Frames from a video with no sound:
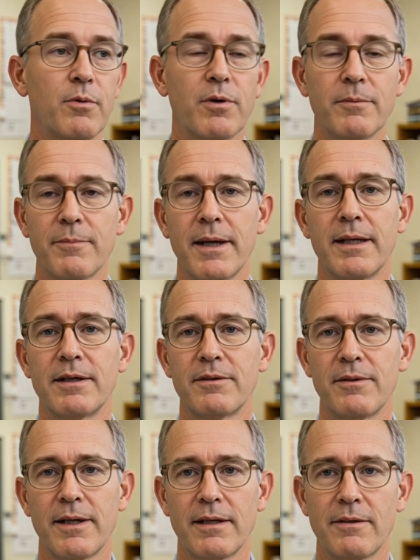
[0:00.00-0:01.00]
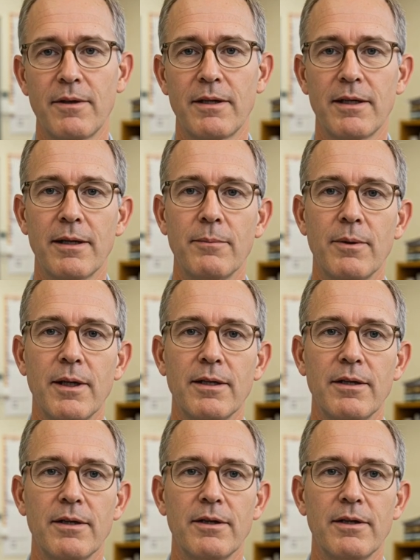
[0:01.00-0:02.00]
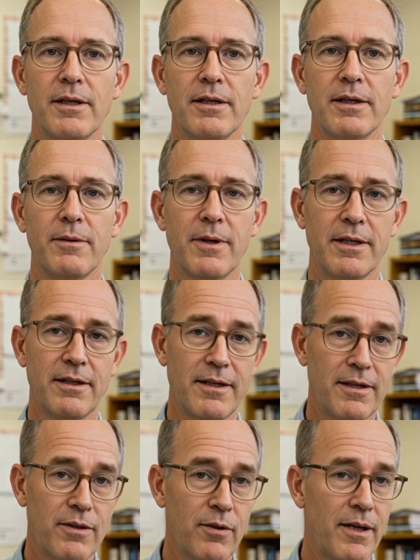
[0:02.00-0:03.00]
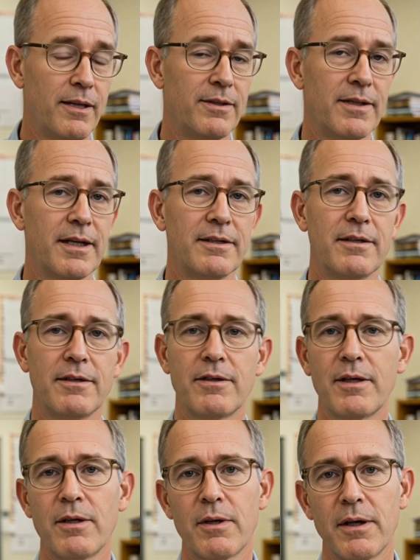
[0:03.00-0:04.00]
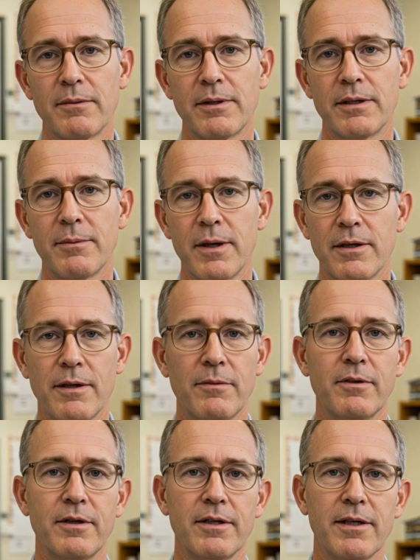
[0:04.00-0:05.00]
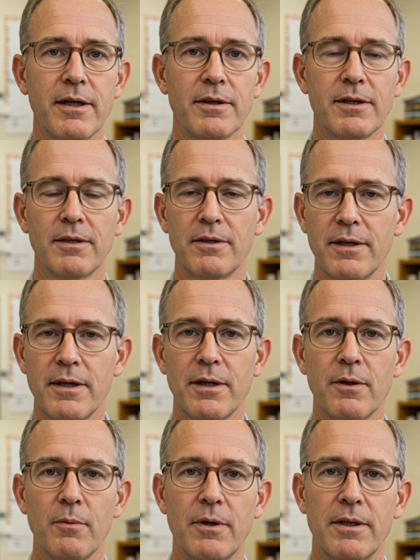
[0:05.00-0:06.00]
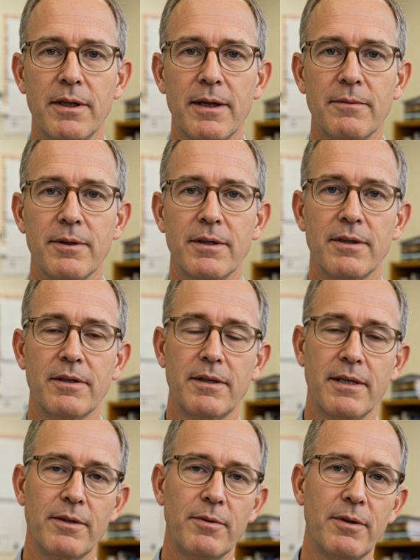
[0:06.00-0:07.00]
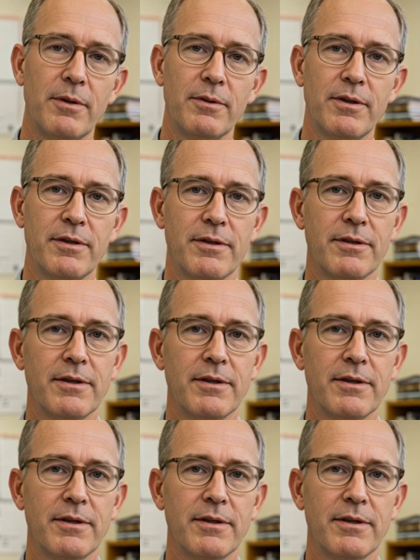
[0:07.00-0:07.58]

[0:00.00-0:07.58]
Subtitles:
When banks face funding pressures, commodity trading desks are often among the first areas where leverage gets reduced.